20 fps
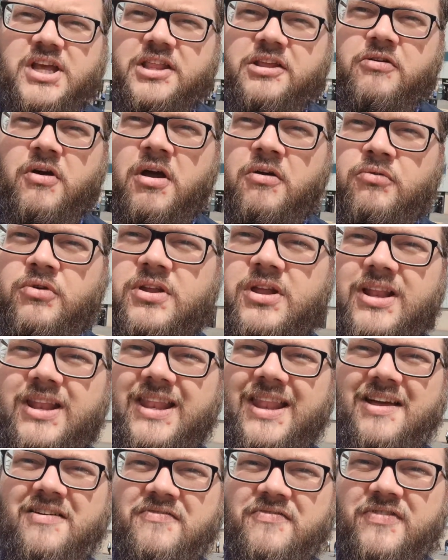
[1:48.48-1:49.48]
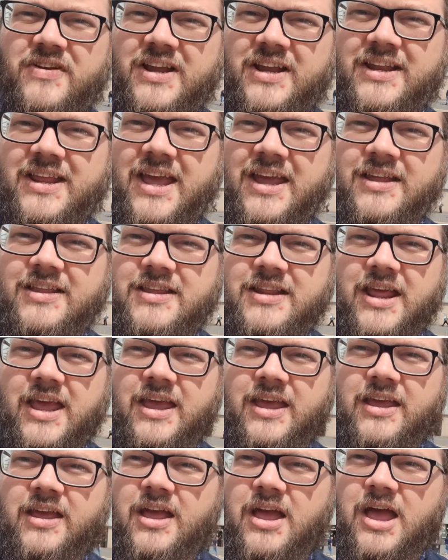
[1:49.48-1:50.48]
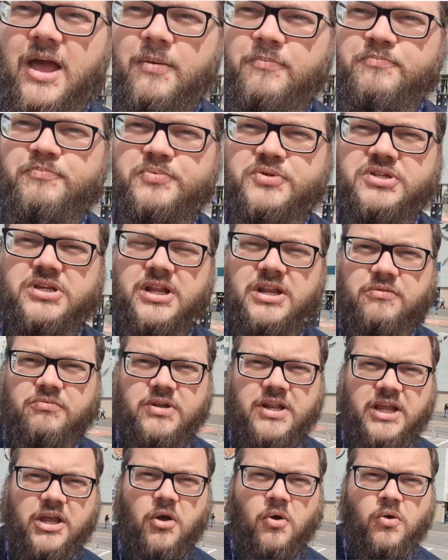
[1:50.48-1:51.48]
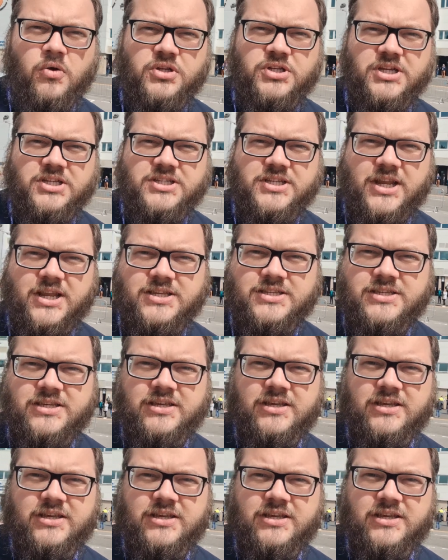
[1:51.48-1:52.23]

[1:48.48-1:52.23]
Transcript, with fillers: The ground. Lovely day today. Absolutely gorgeous it is.